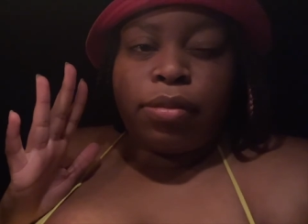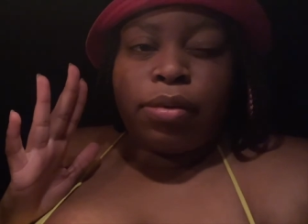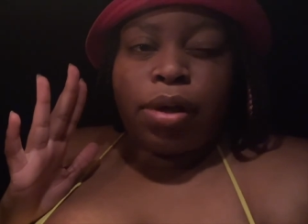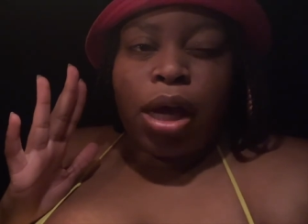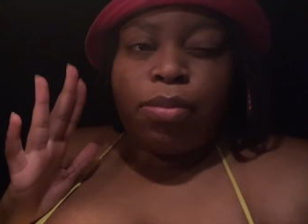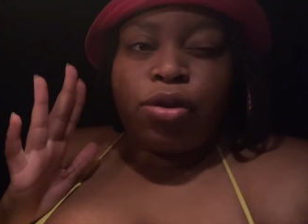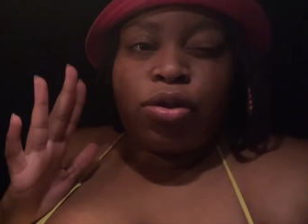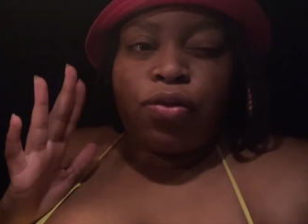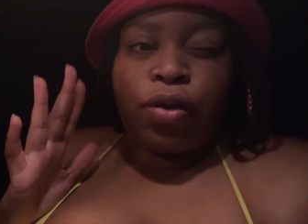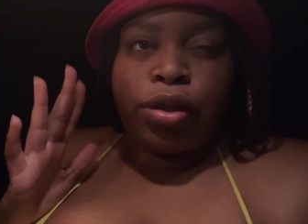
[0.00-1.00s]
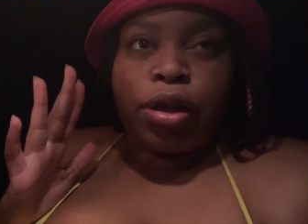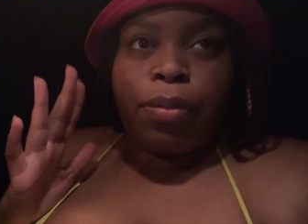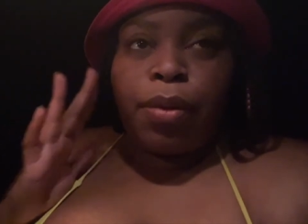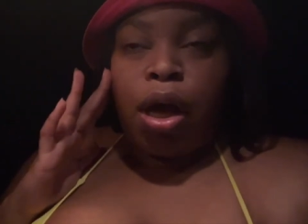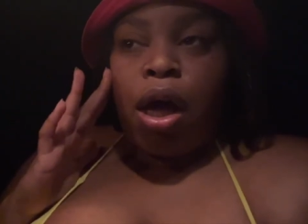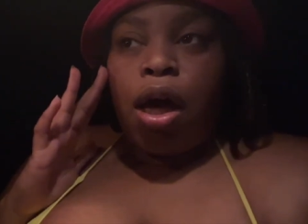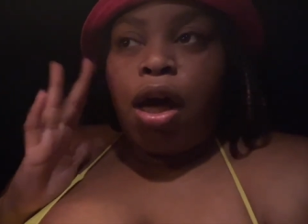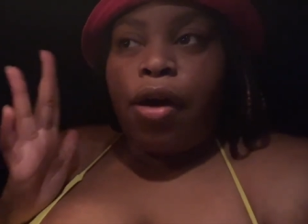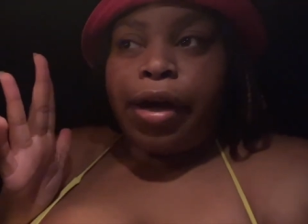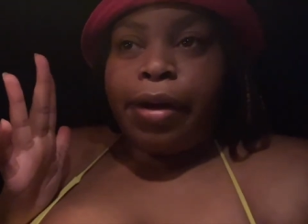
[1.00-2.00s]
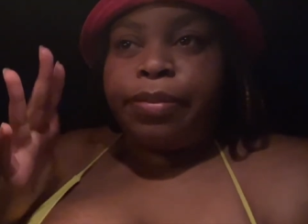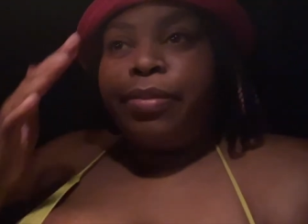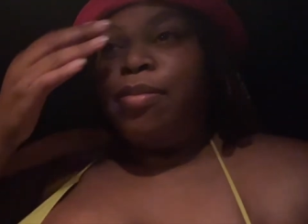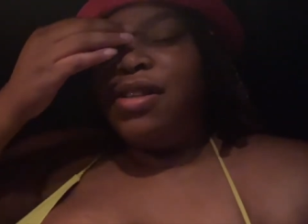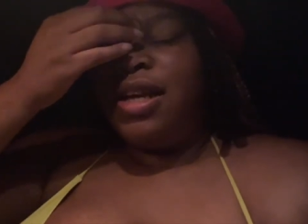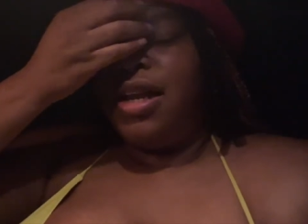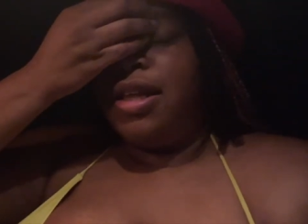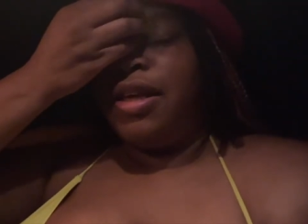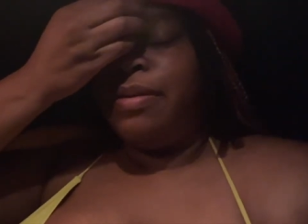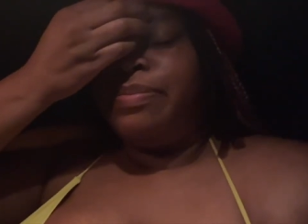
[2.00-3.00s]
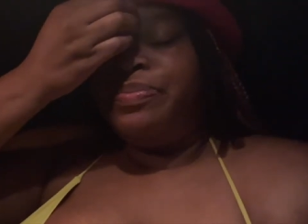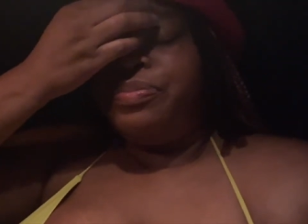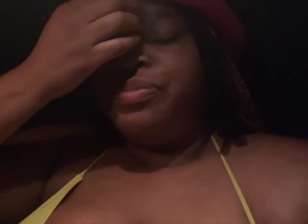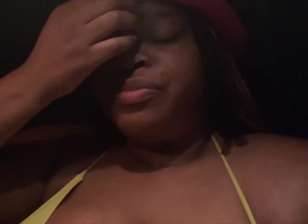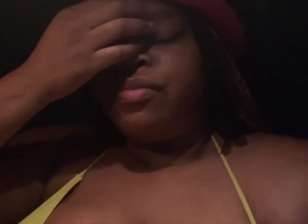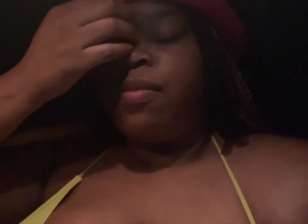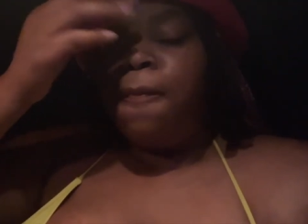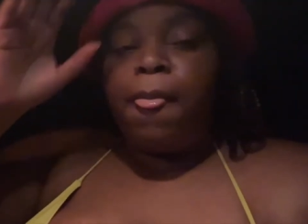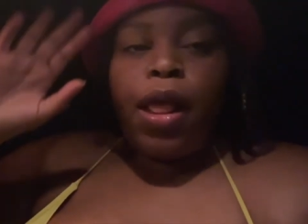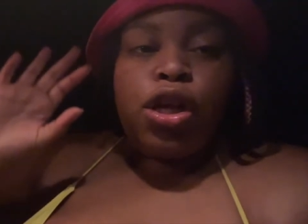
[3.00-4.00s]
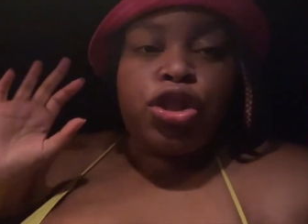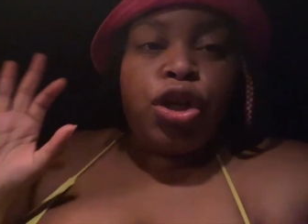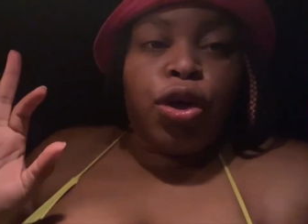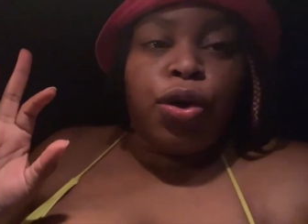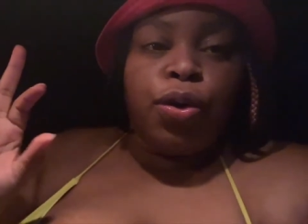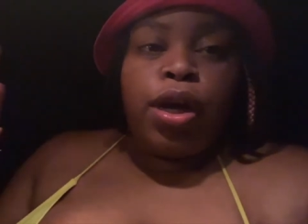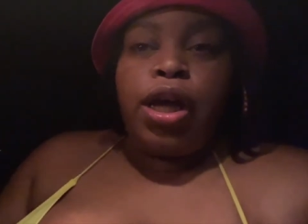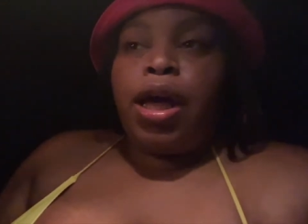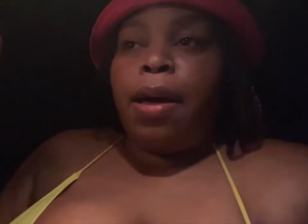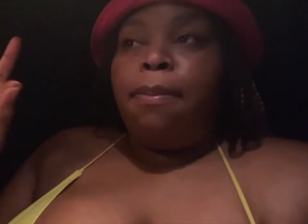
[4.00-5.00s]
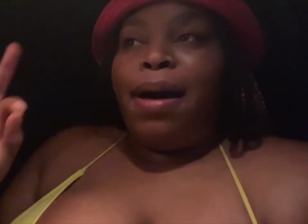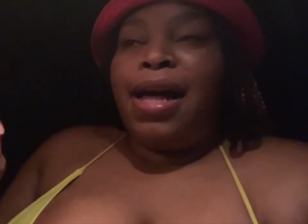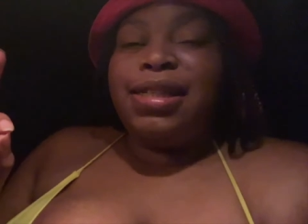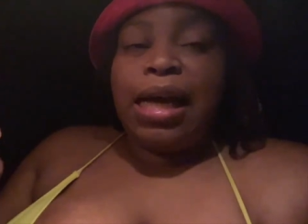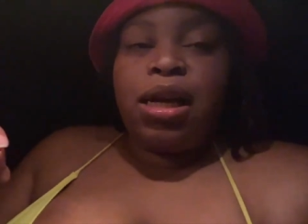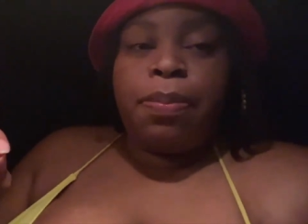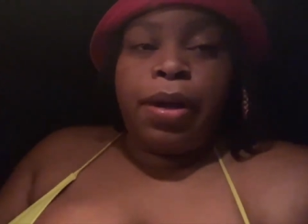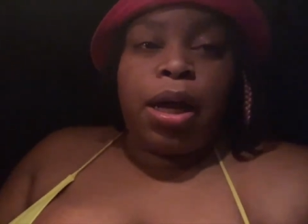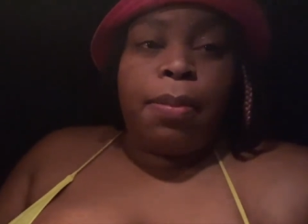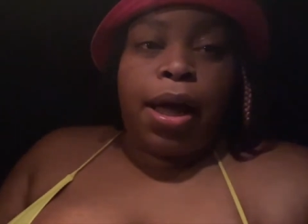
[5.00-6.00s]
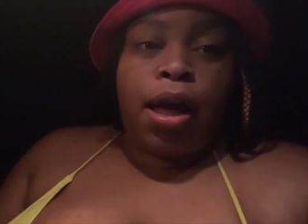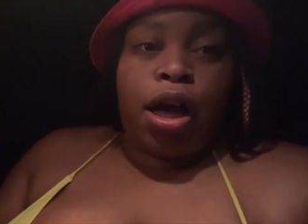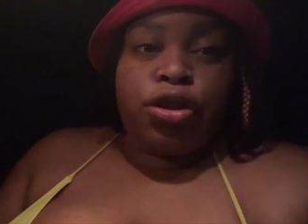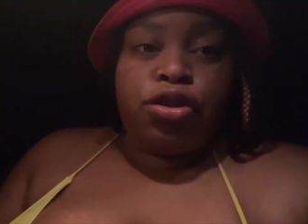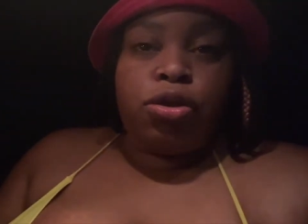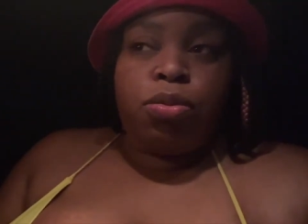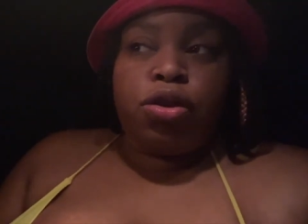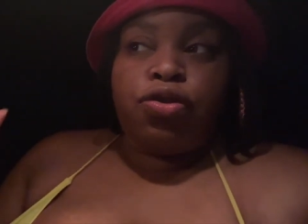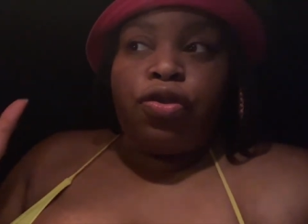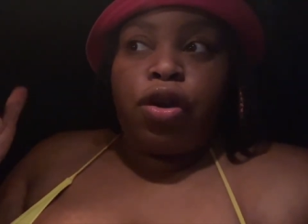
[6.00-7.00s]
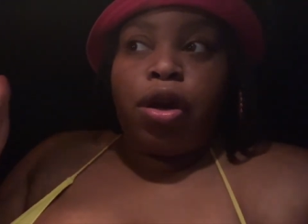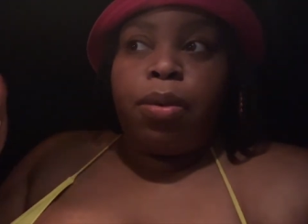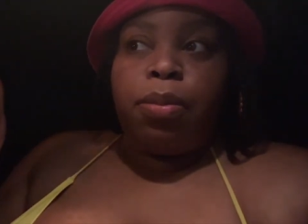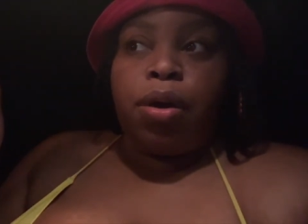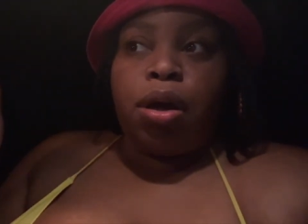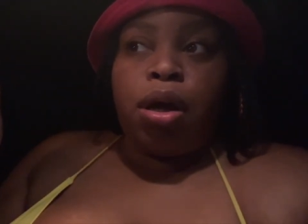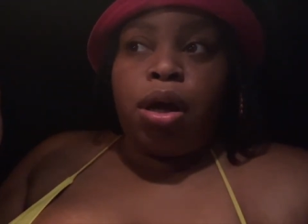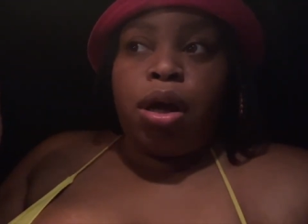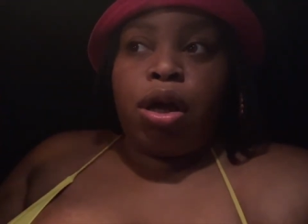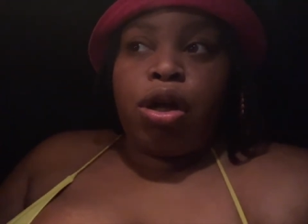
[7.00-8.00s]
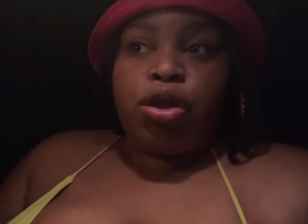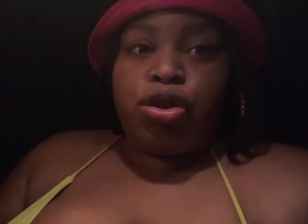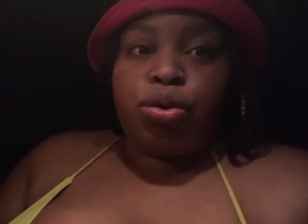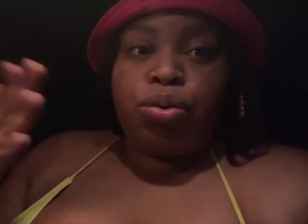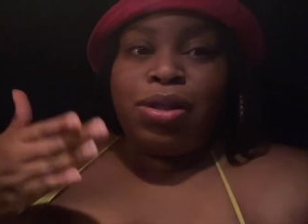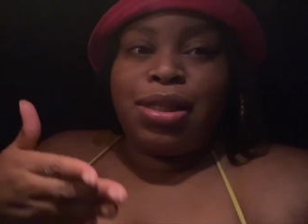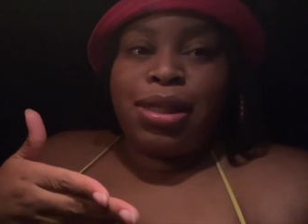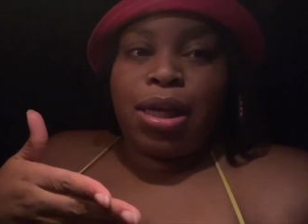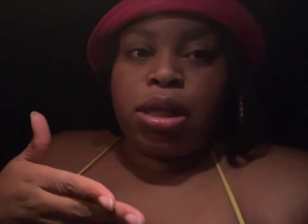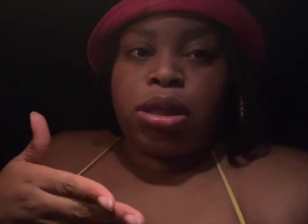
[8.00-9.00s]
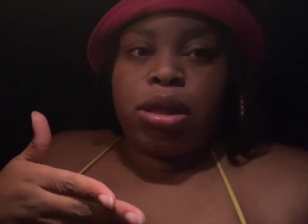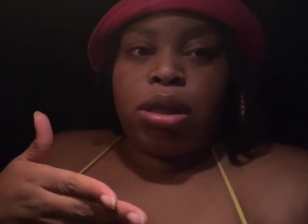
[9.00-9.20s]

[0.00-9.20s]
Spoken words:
I'm so fucked up. Okay, let me say that again. So my time to pick up my costume was from 2 to 6.